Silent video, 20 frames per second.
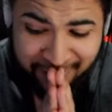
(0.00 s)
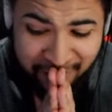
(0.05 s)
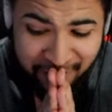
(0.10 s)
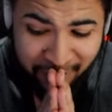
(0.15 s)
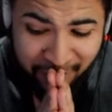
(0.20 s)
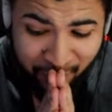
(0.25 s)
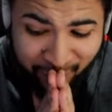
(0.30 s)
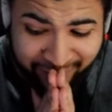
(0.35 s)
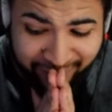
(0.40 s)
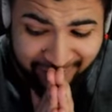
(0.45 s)

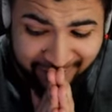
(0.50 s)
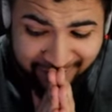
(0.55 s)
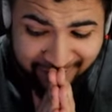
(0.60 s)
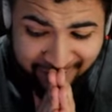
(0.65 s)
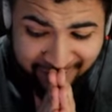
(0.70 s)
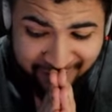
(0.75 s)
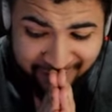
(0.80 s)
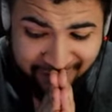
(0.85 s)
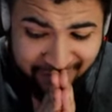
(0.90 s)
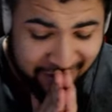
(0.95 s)
Who is it?
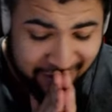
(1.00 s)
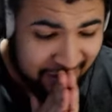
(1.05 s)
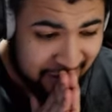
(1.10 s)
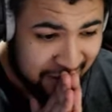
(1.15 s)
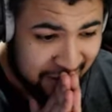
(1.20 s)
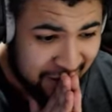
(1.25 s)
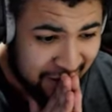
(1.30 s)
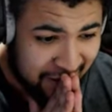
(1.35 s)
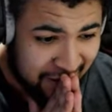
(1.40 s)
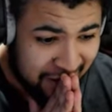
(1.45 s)

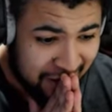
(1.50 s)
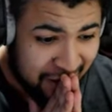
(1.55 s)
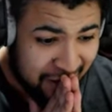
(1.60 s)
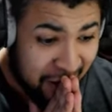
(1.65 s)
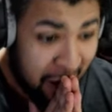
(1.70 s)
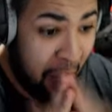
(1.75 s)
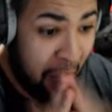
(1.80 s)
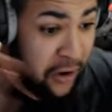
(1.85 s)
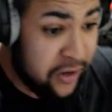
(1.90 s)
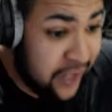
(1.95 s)

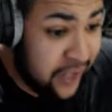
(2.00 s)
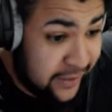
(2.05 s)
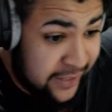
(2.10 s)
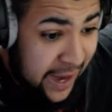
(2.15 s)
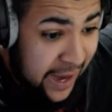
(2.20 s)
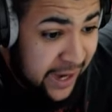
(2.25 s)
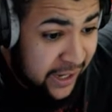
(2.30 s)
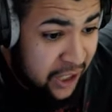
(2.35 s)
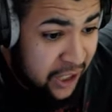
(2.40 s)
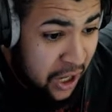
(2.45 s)

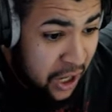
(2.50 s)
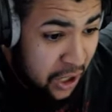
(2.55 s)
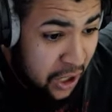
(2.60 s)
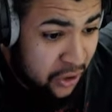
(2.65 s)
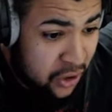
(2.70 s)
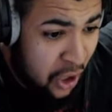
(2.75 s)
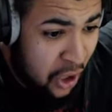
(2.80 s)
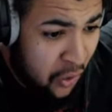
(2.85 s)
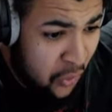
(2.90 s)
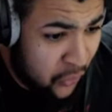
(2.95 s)
Undertaker,
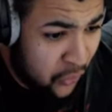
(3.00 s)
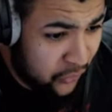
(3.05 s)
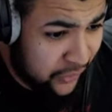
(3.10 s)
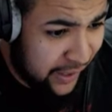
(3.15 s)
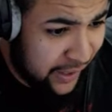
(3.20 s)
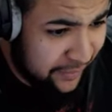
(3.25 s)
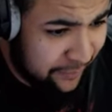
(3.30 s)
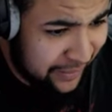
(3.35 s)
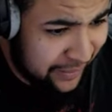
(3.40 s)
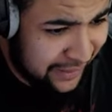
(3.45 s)
cold.
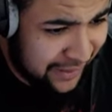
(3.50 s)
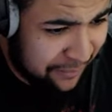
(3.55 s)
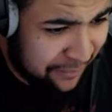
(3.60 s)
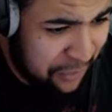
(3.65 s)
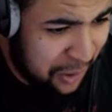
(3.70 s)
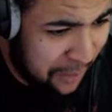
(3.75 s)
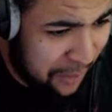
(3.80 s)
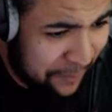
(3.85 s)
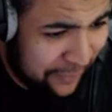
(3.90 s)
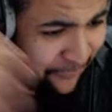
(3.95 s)
I mean, I'm
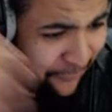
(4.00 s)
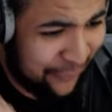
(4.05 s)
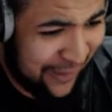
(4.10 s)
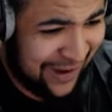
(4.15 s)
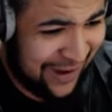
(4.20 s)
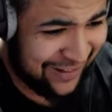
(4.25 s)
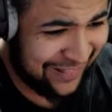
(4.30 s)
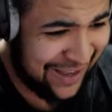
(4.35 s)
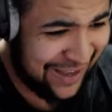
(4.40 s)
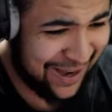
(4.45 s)
not a big
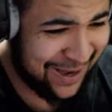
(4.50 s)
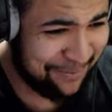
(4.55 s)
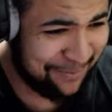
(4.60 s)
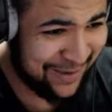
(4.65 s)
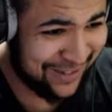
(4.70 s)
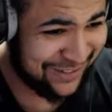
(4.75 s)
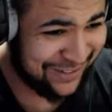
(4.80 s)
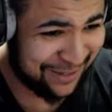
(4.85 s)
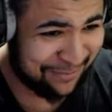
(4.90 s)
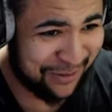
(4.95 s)
fan of that
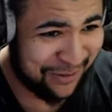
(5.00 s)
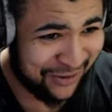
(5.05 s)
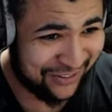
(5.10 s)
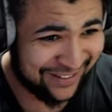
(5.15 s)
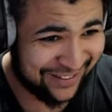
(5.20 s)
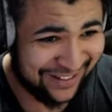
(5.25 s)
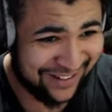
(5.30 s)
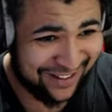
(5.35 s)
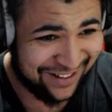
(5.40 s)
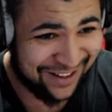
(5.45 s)
image. I'm not
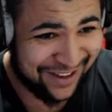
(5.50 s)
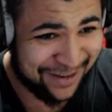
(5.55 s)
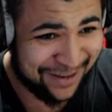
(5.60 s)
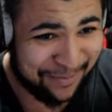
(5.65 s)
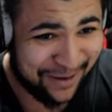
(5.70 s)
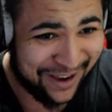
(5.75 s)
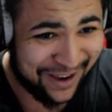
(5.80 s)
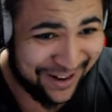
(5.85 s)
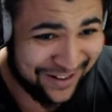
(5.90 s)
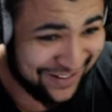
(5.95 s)
gonna lie,
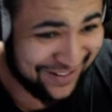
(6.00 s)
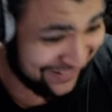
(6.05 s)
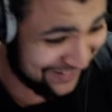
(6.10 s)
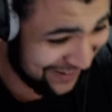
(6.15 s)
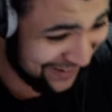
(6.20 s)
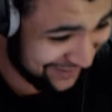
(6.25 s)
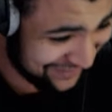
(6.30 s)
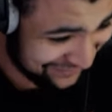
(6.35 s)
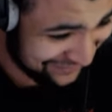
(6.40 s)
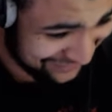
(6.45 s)
but
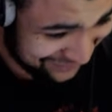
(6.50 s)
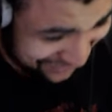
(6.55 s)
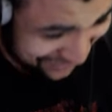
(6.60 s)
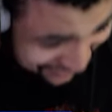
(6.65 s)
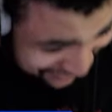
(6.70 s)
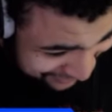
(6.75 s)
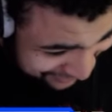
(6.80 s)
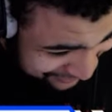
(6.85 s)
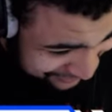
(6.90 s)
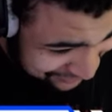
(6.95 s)
Undertaker's
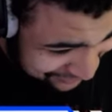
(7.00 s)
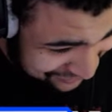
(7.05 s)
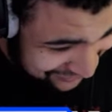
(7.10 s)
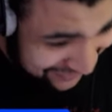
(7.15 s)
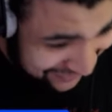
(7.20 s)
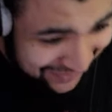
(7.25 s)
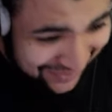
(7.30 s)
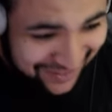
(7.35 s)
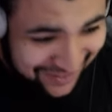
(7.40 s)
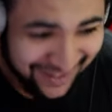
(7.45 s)
cold.
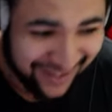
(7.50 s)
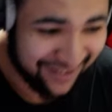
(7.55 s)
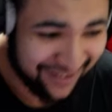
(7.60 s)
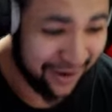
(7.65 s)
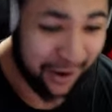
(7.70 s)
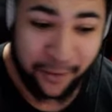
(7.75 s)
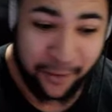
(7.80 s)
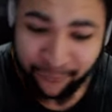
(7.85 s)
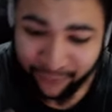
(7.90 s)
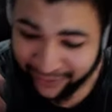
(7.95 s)
Uh,
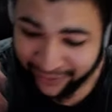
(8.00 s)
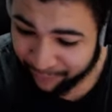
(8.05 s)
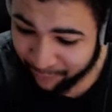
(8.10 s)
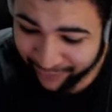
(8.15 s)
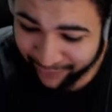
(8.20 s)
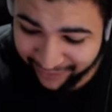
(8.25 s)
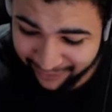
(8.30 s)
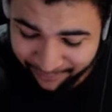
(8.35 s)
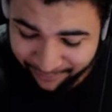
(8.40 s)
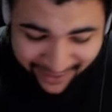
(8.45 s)
hopefully
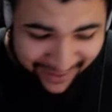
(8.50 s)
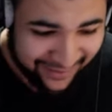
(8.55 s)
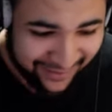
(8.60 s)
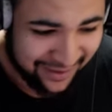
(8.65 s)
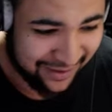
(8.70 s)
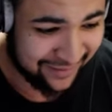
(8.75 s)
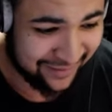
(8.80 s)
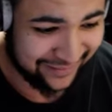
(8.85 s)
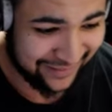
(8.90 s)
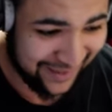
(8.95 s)
one of the better
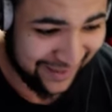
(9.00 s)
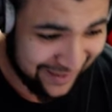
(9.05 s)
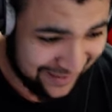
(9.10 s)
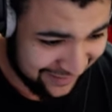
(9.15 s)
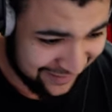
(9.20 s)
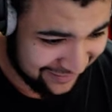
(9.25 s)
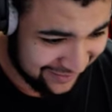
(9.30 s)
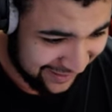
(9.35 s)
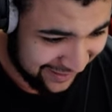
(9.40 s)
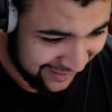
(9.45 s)
cards in
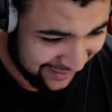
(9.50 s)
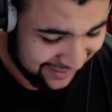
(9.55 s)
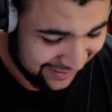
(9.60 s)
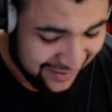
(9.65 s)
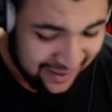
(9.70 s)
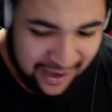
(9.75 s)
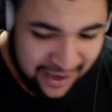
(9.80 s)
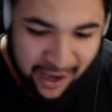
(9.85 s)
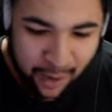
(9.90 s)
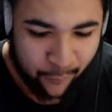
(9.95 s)
the tier.
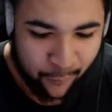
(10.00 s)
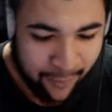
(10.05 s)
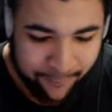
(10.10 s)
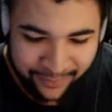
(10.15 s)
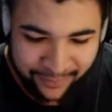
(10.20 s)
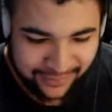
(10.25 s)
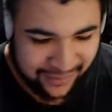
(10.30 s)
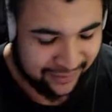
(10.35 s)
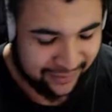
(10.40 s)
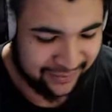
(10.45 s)
I won't
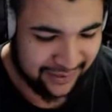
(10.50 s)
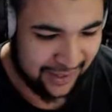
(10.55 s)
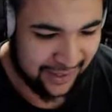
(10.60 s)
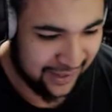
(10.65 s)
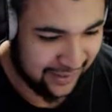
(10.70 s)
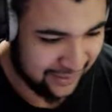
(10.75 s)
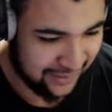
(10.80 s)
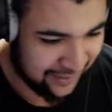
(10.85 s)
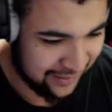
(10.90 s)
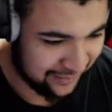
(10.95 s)
be dusting
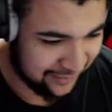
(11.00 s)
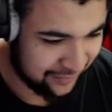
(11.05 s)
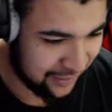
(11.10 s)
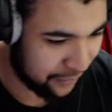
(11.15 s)
any of this.